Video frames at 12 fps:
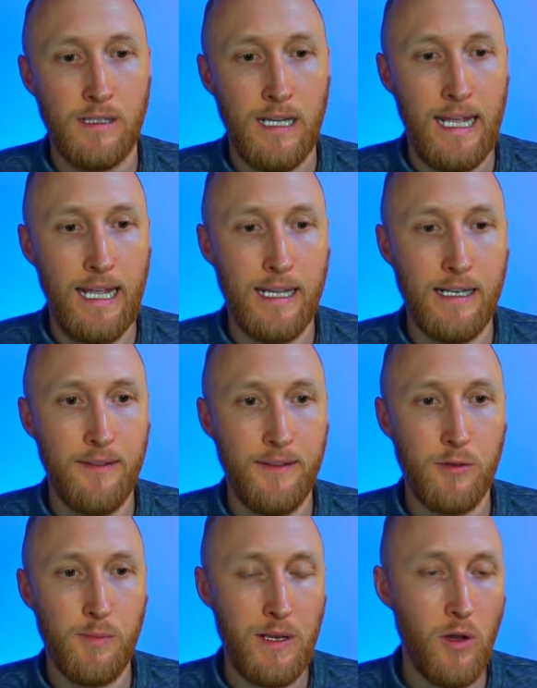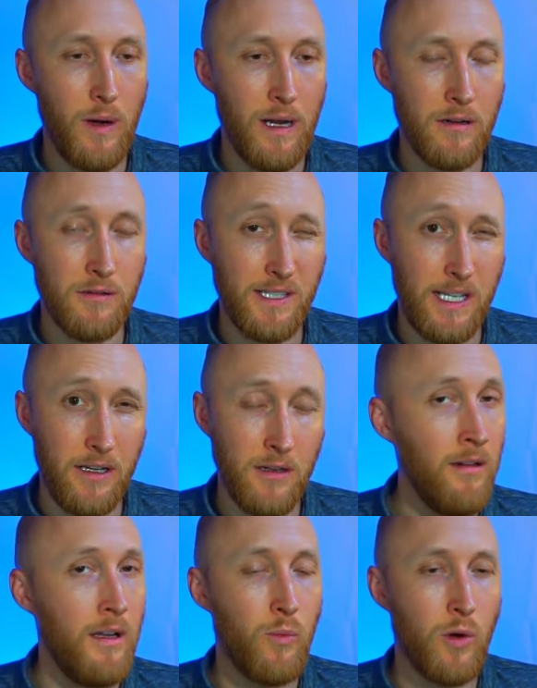And there would be no errors here.
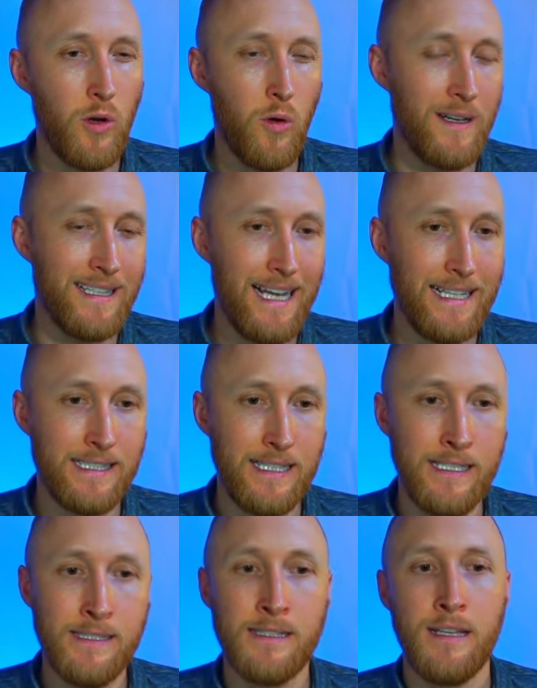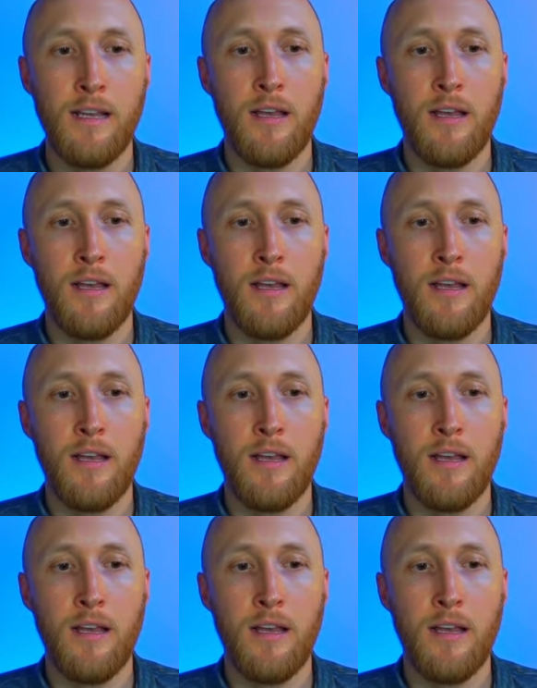And we're going to go ahead and test this.